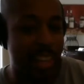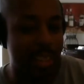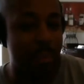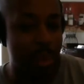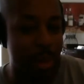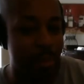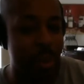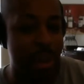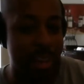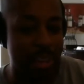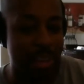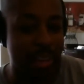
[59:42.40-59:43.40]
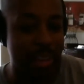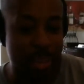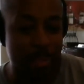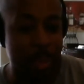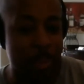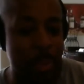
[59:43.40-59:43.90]
something ain't right. They give
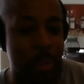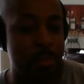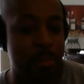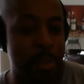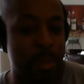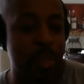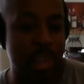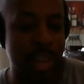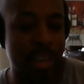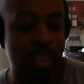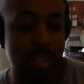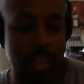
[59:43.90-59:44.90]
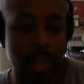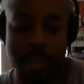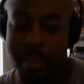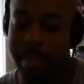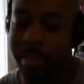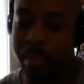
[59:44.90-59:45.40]
him the pedophilia kind of look.
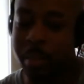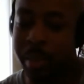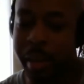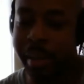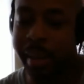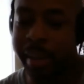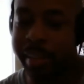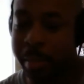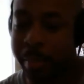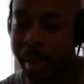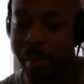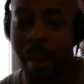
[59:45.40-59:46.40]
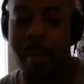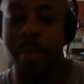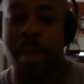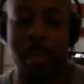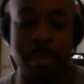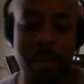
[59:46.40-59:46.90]
Like this dude ain't something ain't right
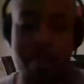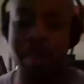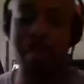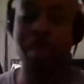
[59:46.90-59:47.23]
with him if you really